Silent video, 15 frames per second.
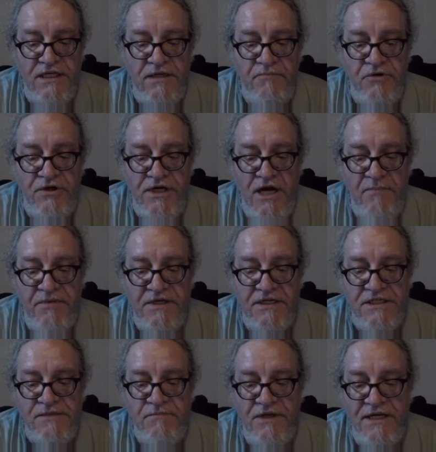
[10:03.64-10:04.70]
put up and
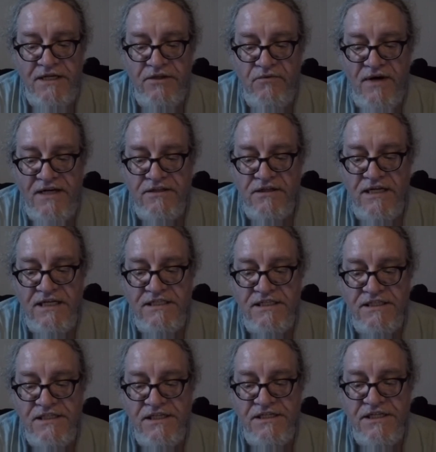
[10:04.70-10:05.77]
display the rental
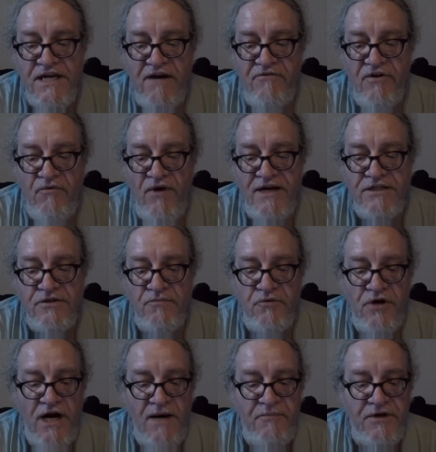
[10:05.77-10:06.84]
licenses in every rental
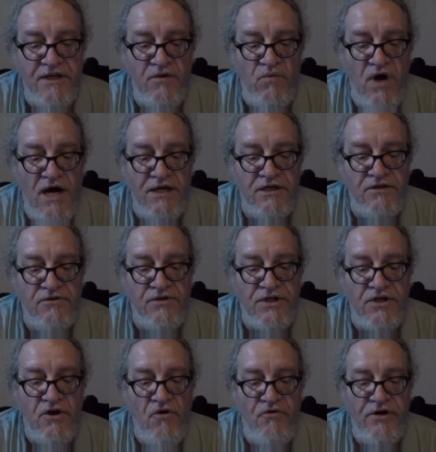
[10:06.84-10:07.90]
property in Waterloo that
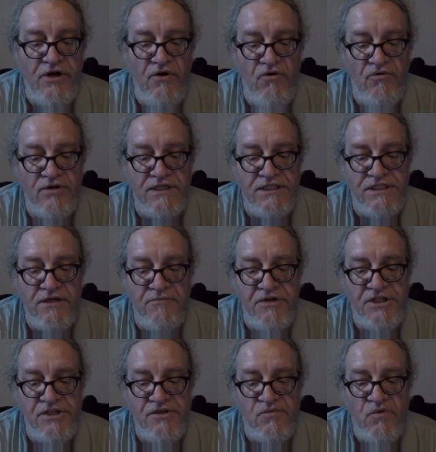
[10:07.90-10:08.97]
Koenig Holdings
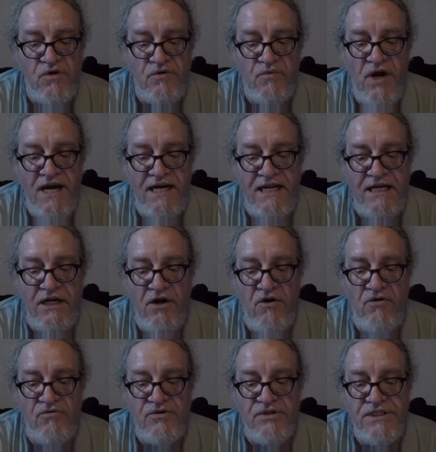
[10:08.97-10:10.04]
Commissions Worldwide Inc.
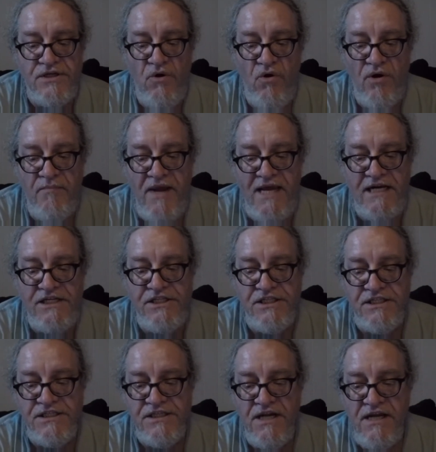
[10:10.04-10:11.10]
owns or
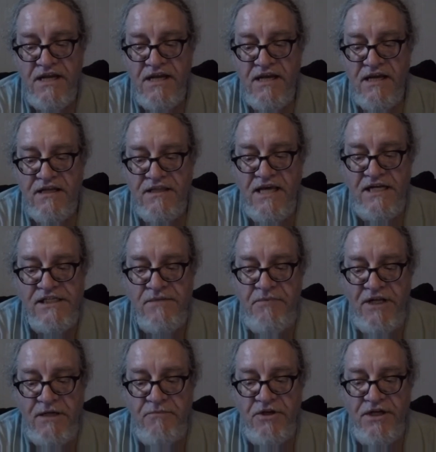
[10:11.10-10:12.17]
manages that is
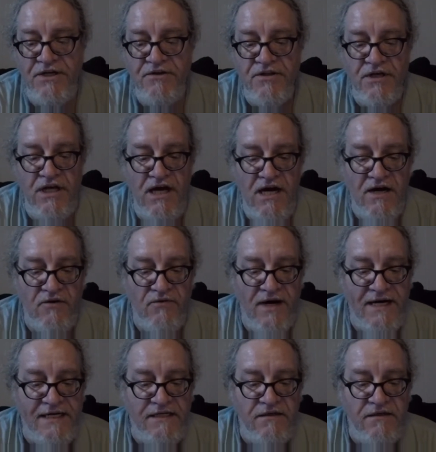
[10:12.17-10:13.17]
applicable under the law, right?